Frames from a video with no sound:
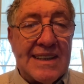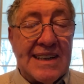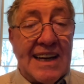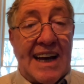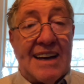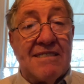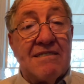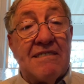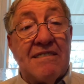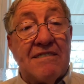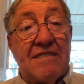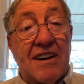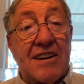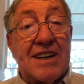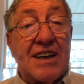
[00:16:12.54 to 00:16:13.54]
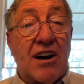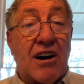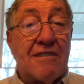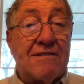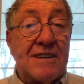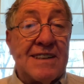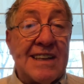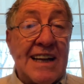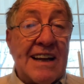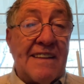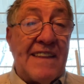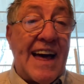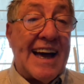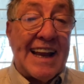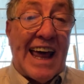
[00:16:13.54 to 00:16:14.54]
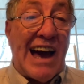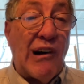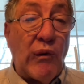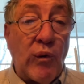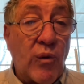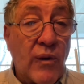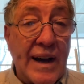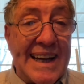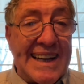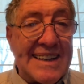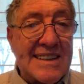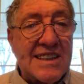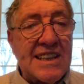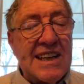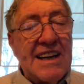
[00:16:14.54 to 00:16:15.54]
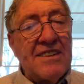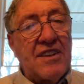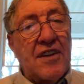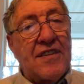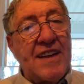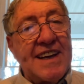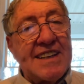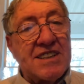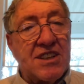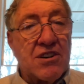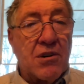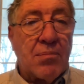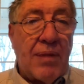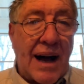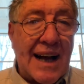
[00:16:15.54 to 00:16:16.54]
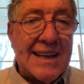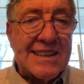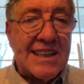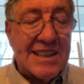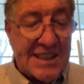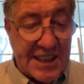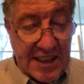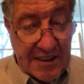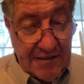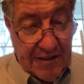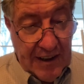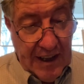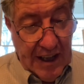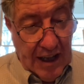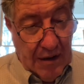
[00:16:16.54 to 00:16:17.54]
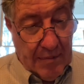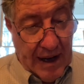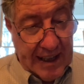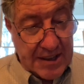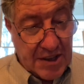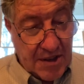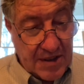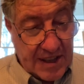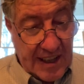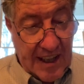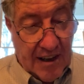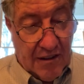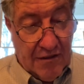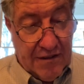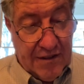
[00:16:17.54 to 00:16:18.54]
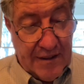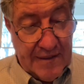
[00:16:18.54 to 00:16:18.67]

And very often that outweighs the things that are positive about yourself.